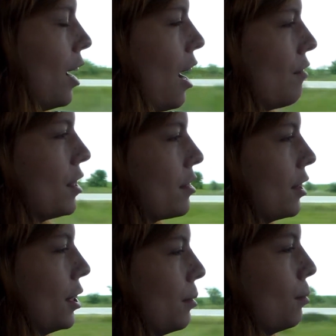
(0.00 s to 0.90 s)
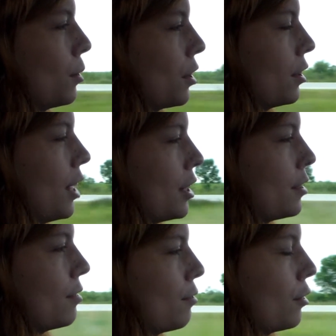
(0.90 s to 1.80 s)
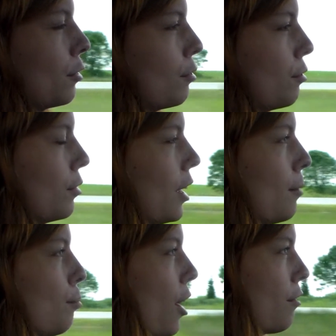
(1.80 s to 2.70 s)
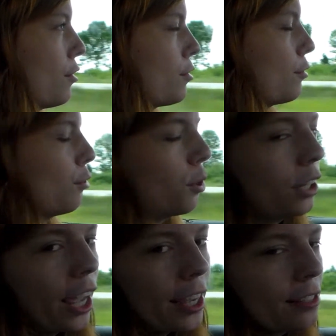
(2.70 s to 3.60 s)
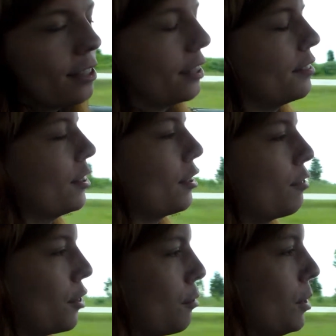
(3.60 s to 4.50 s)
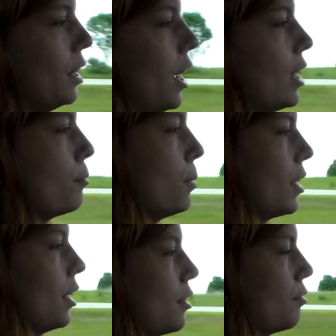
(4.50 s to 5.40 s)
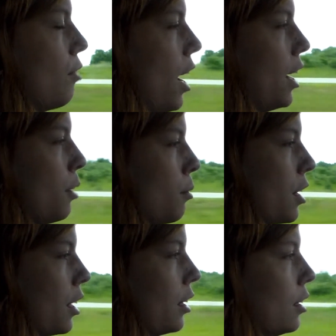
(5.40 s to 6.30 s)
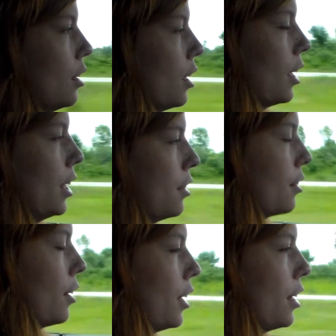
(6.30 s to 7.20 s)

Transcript: Obviously, that's for breakfast for 4 days and dinner for 3 days, because Friday we're gonna either